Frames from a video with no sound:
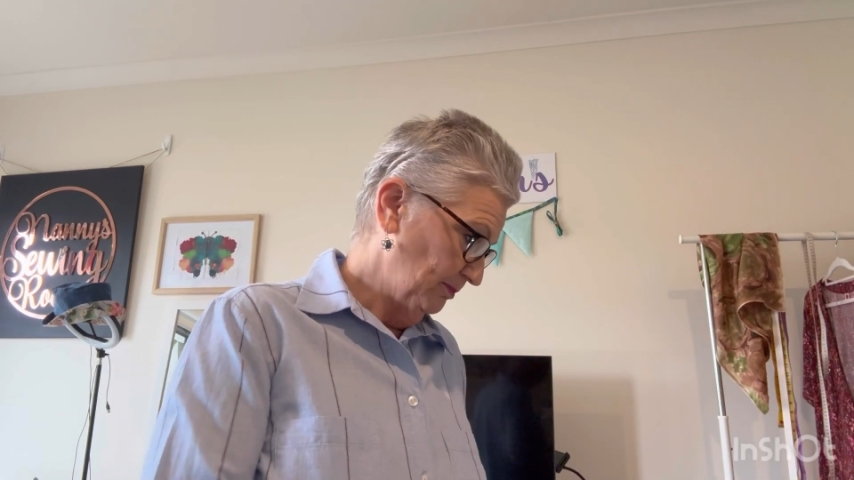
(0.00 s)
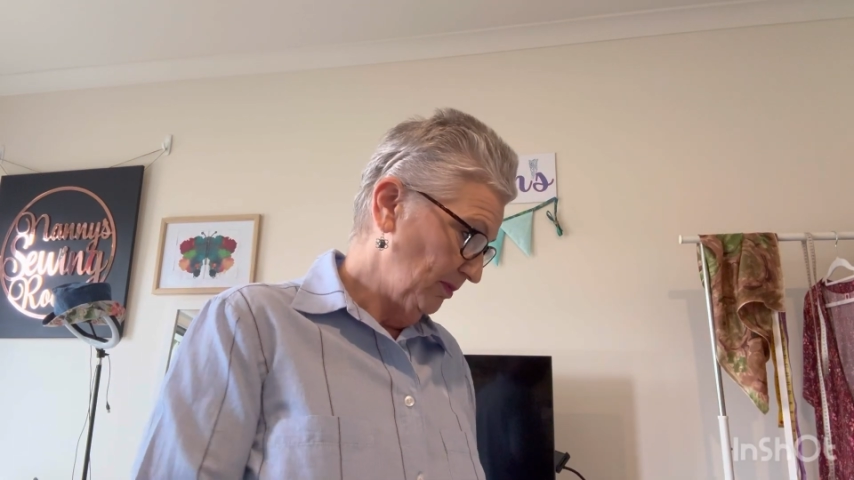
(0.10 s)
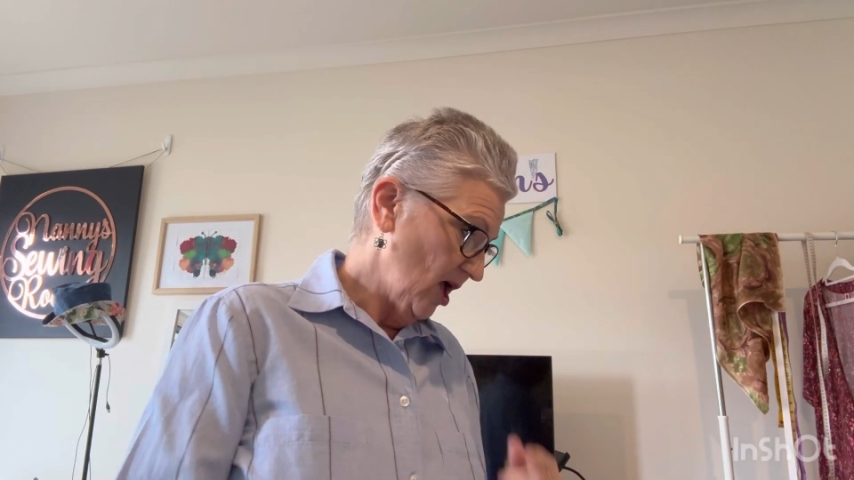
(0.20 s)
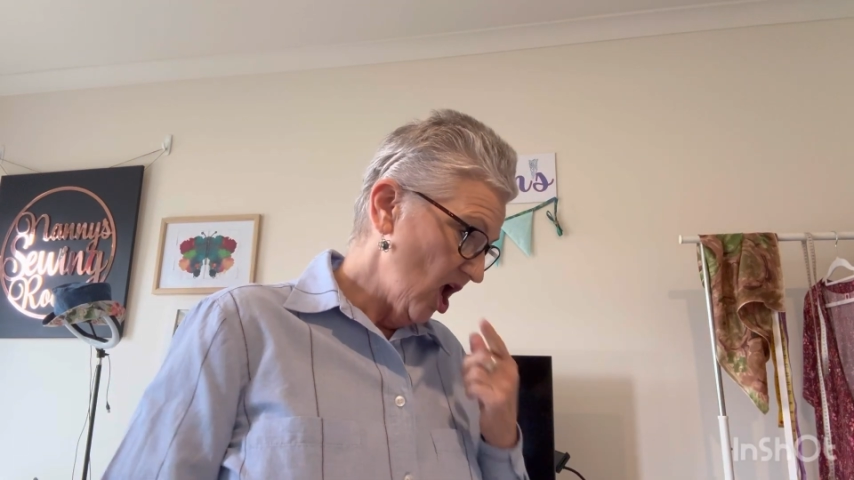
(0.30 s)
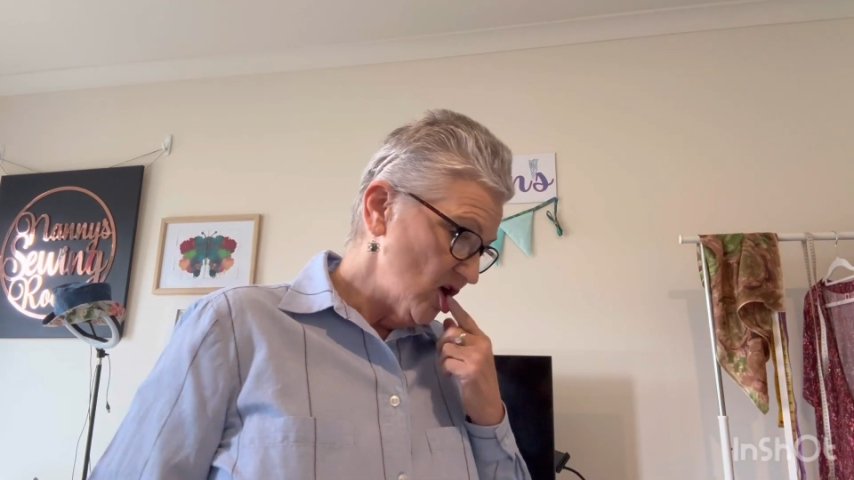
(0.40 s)

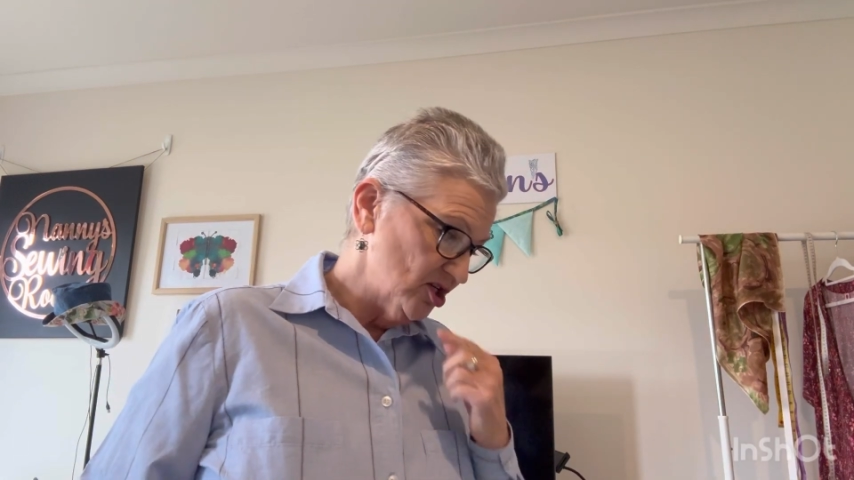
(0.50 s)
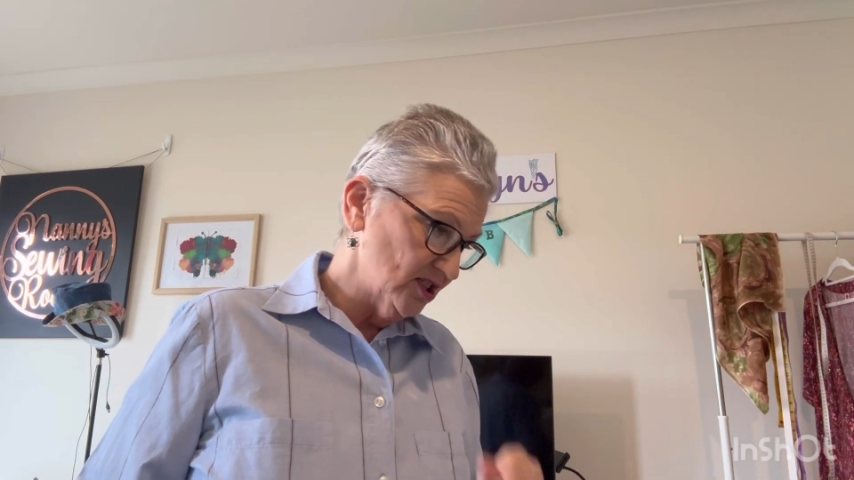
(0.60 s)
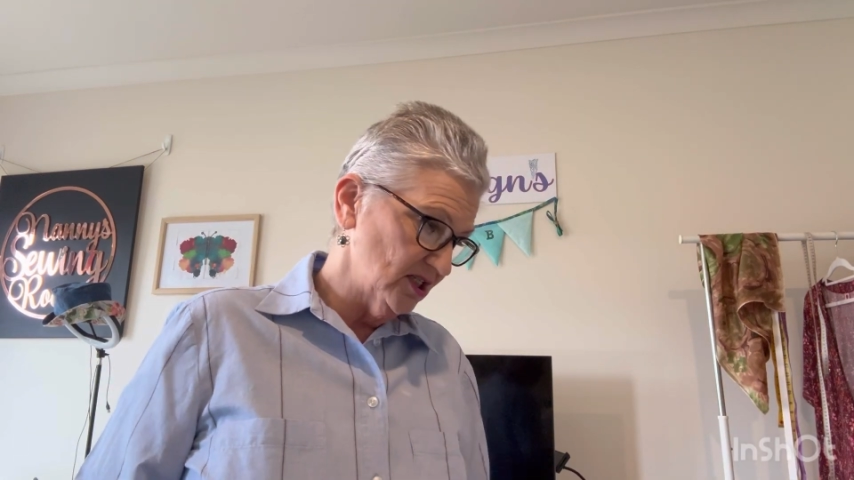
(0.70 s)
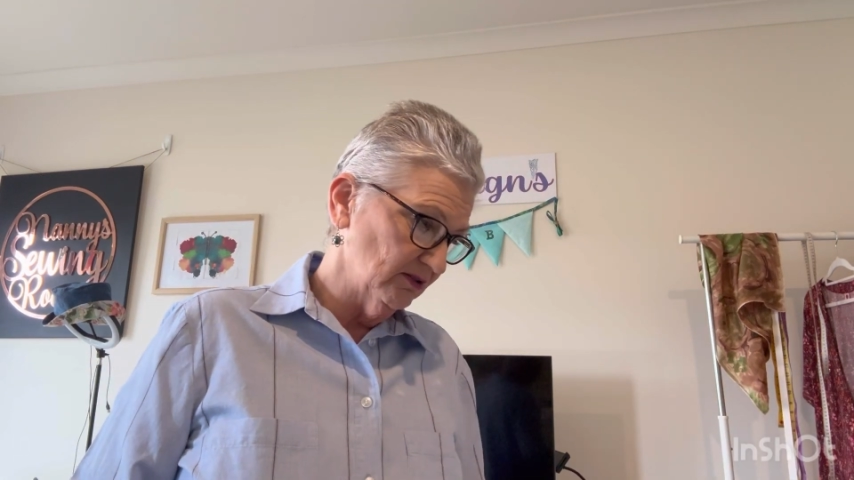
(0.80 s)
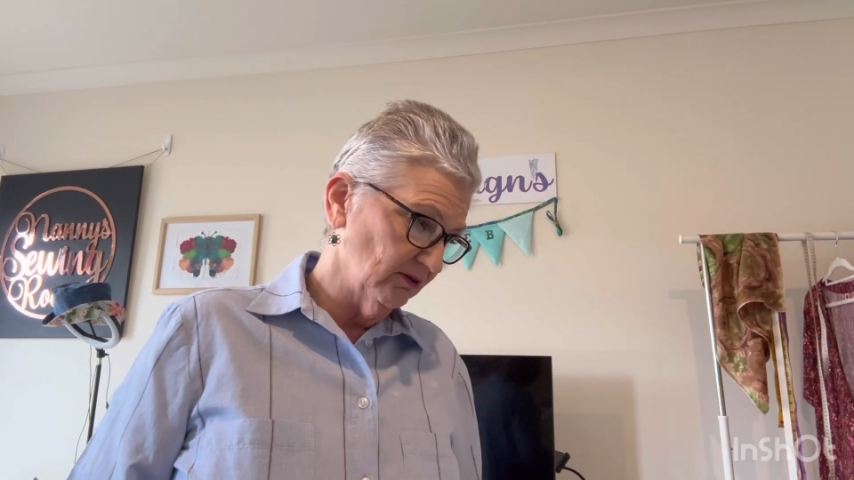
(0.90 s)
pages
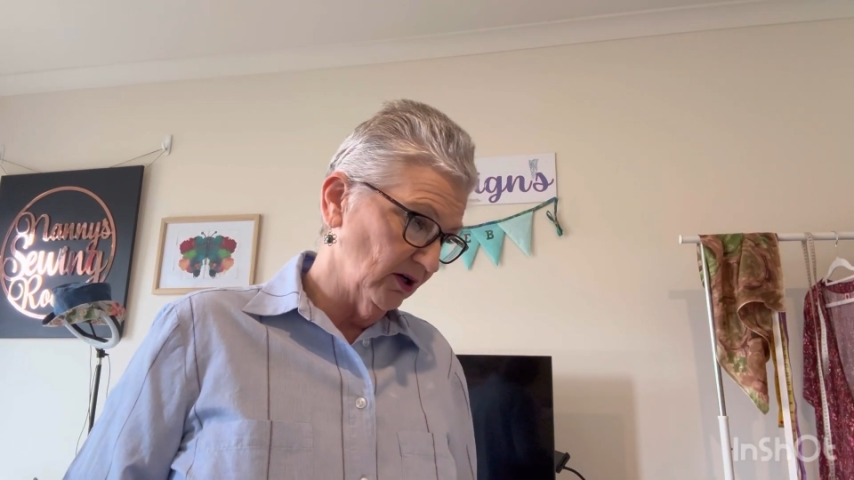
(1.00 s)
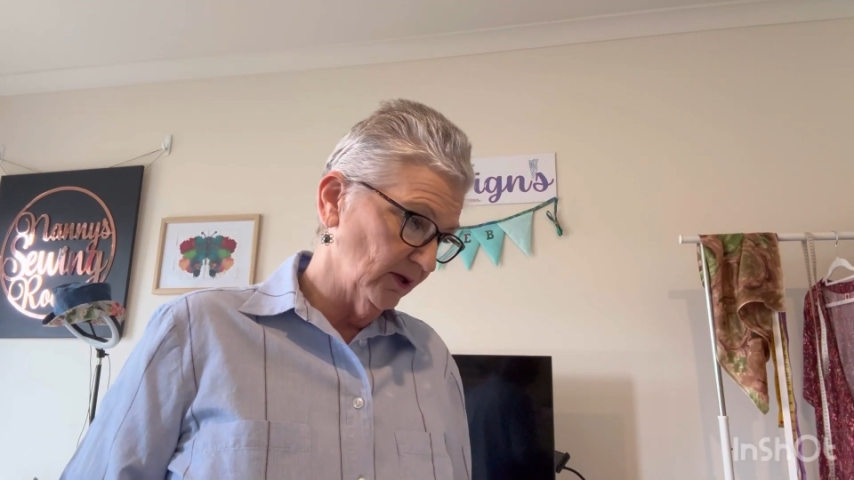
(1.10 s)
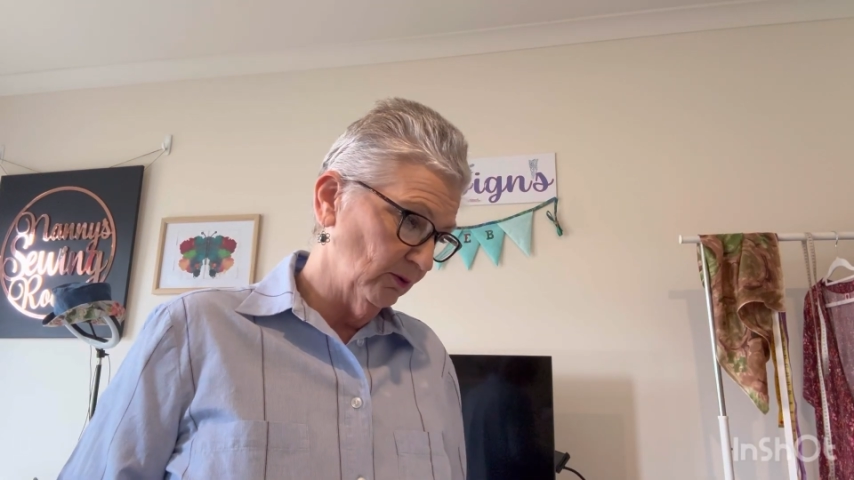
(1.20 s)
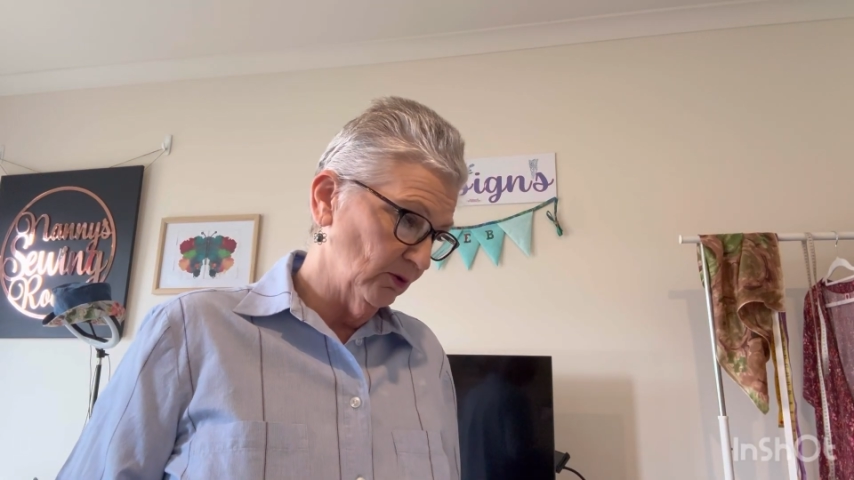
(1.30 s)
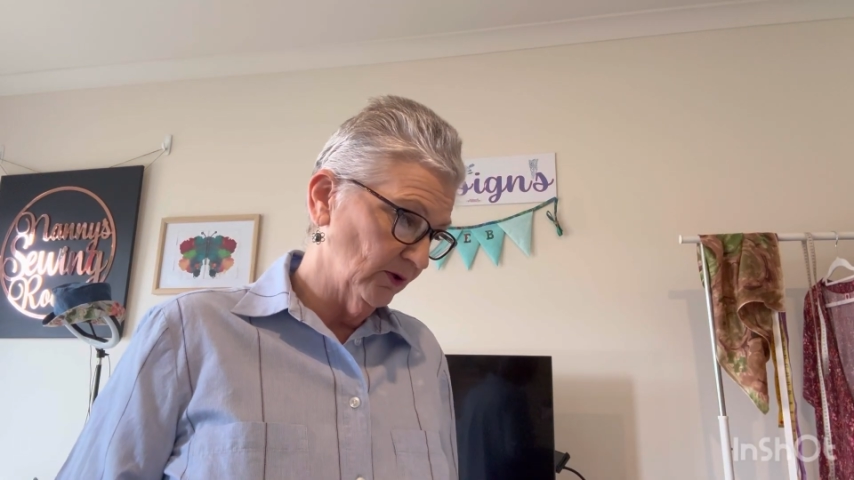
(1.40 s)
in the right
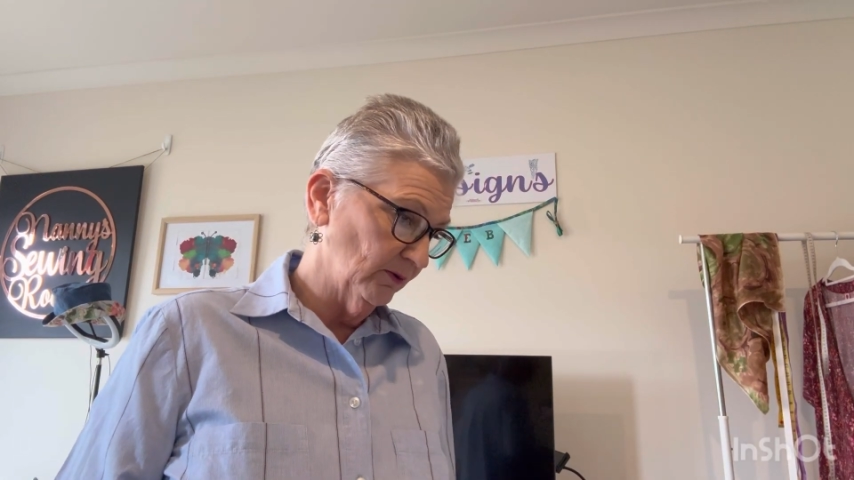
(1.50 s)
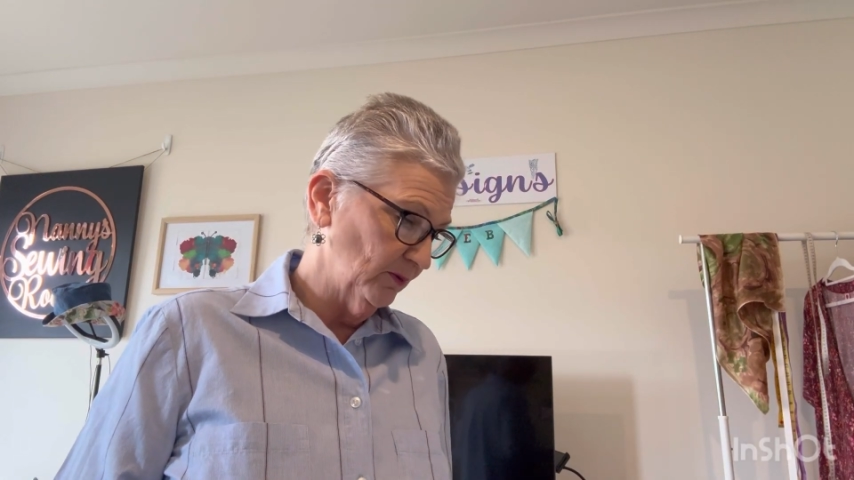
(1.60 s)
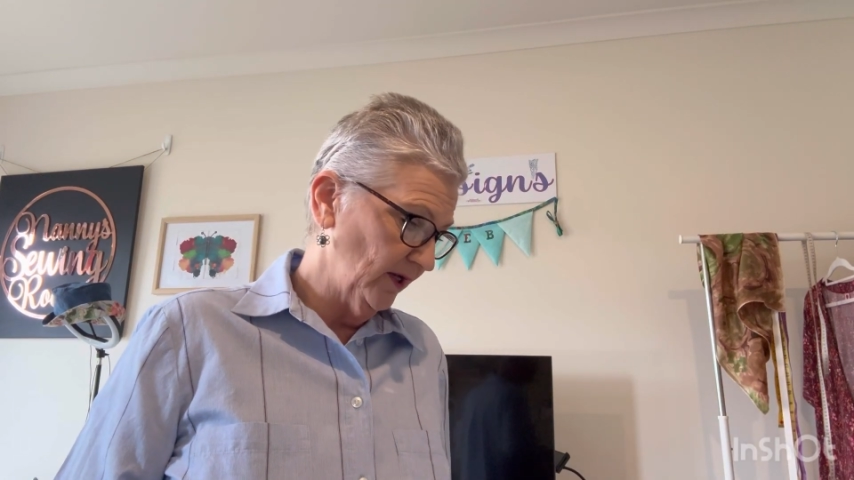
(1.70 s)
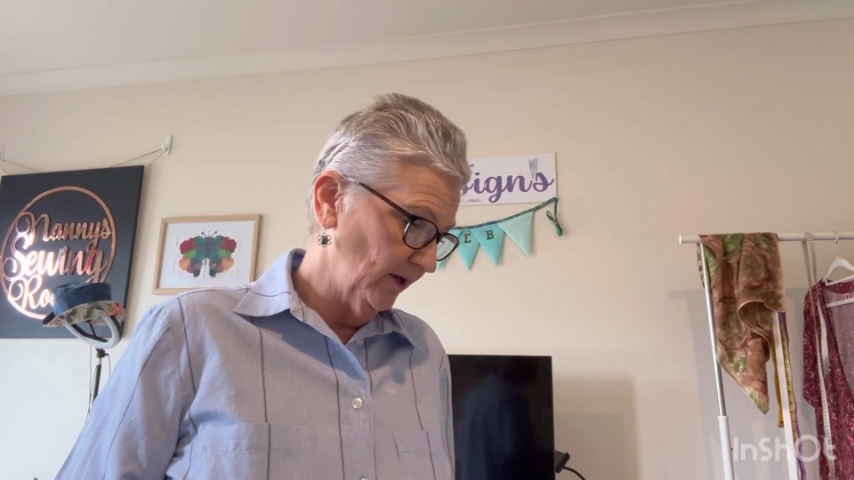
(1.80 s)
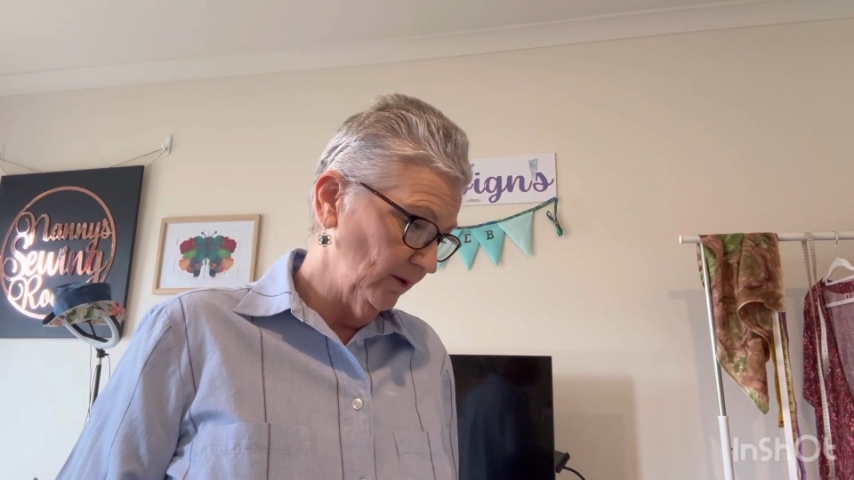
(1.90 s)
order, it
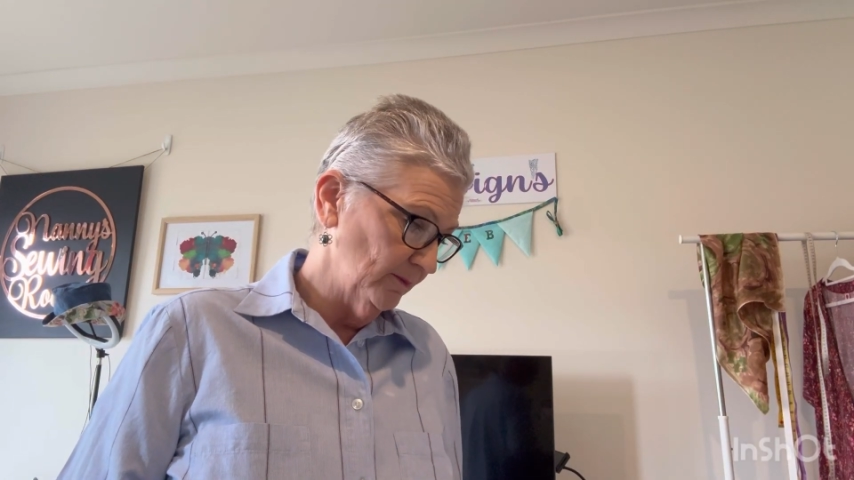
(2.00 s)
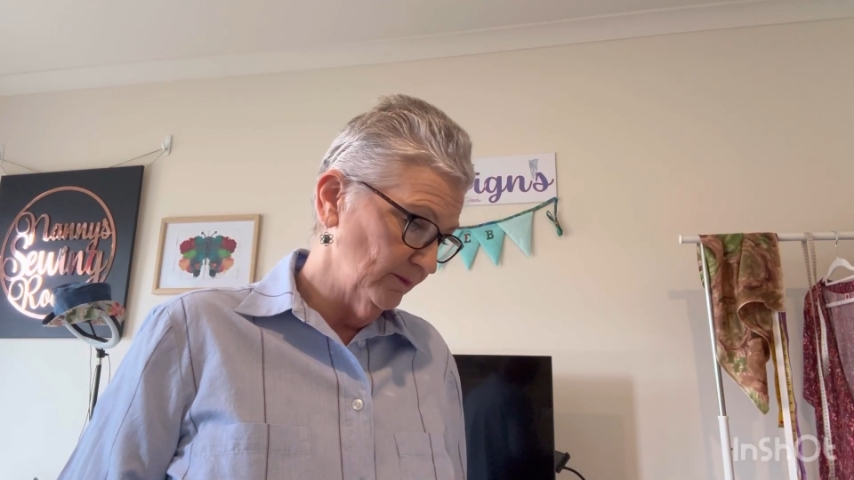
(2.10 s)
would help.